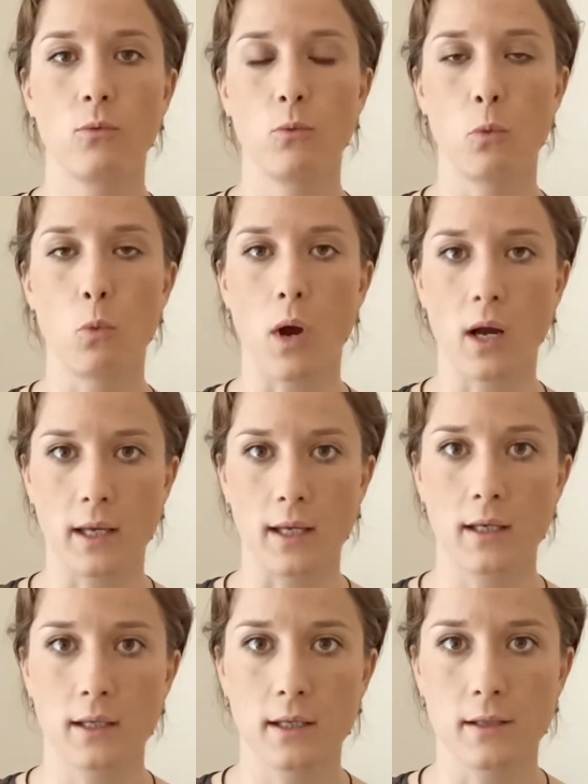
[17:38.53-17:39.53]
why
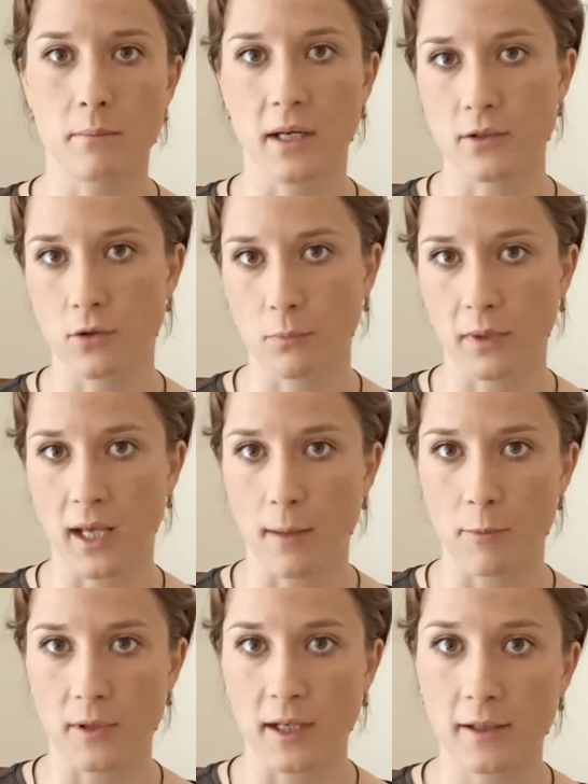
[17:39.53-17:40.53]
it might not be
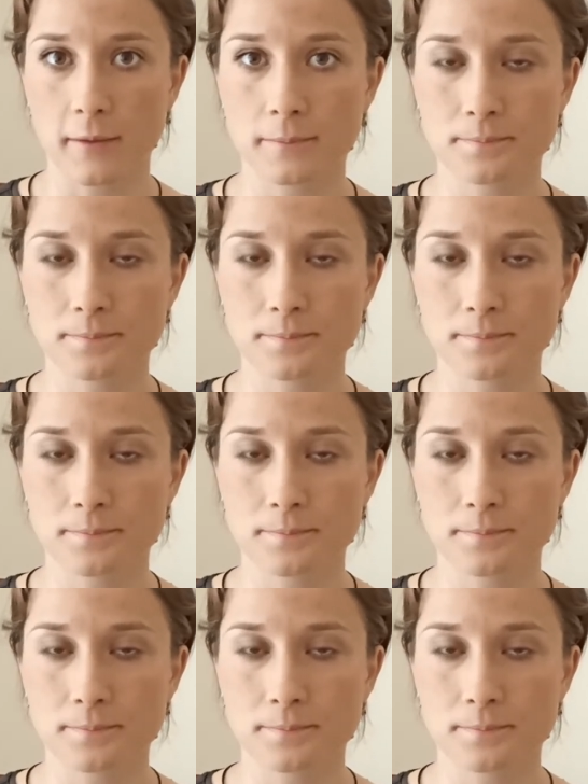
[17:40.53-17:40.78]
happening.